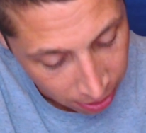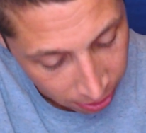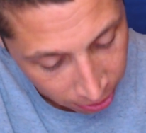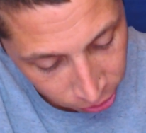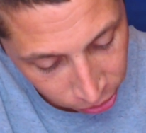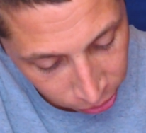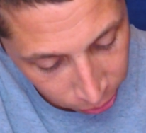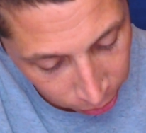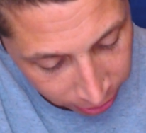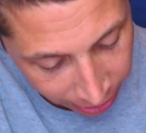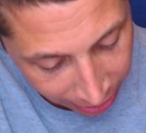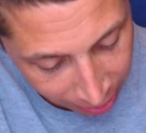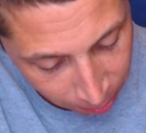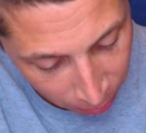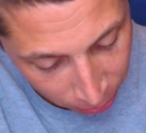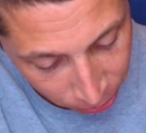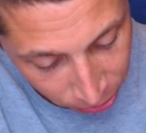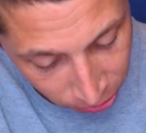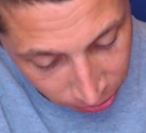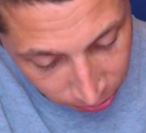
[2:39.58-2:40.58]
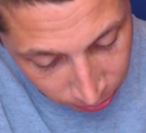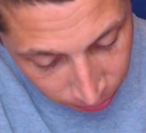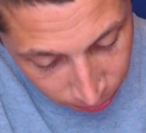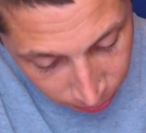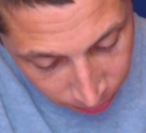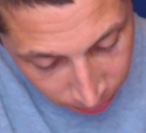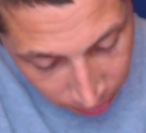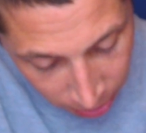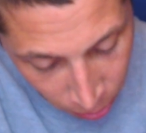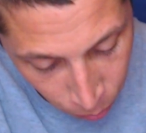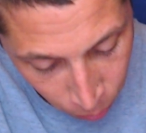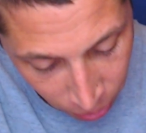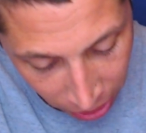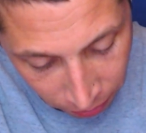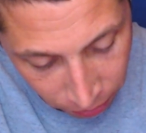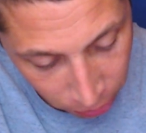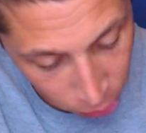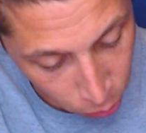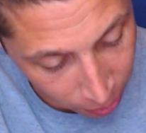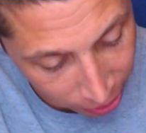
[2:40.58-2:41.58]
Just go to Desmos. We have
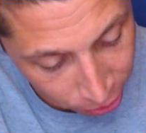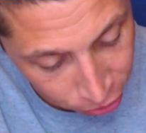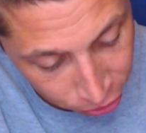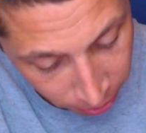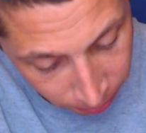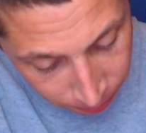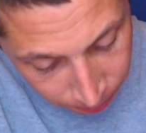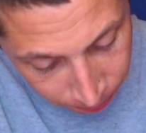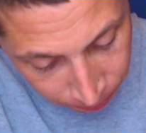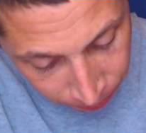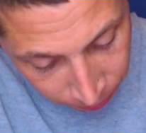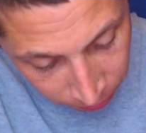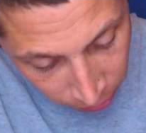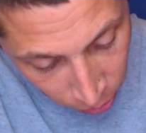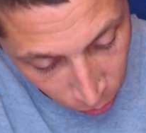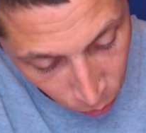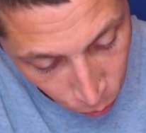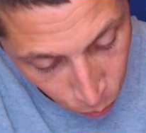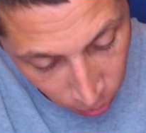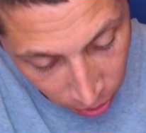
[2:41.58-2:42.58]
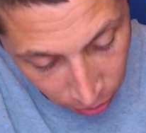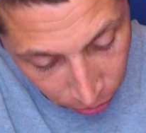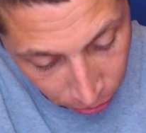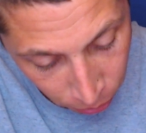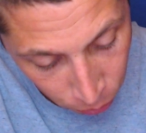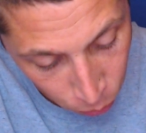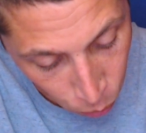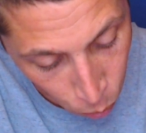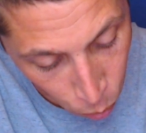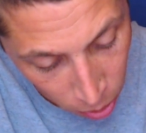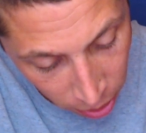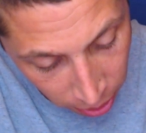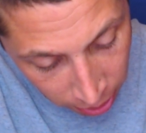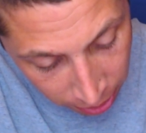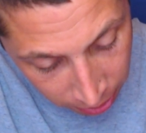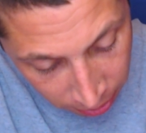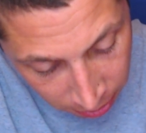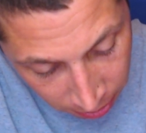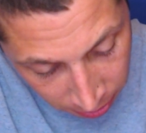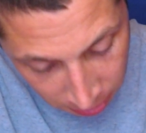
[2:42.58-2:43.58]
an equation with
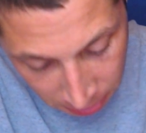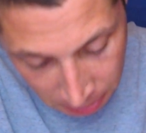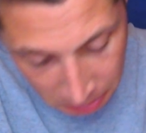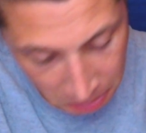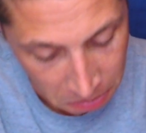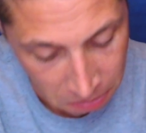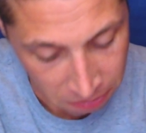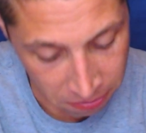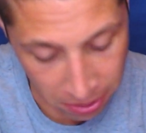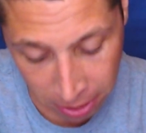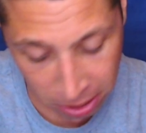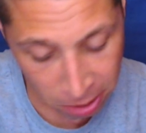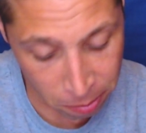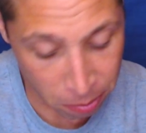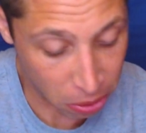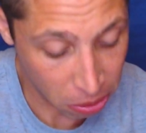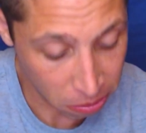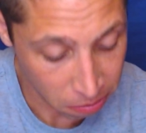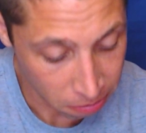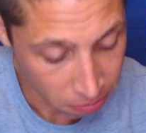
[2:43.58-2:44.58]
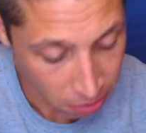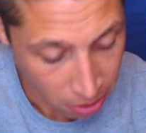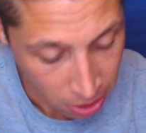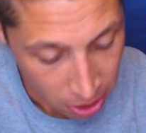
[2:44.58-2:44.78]
one variable.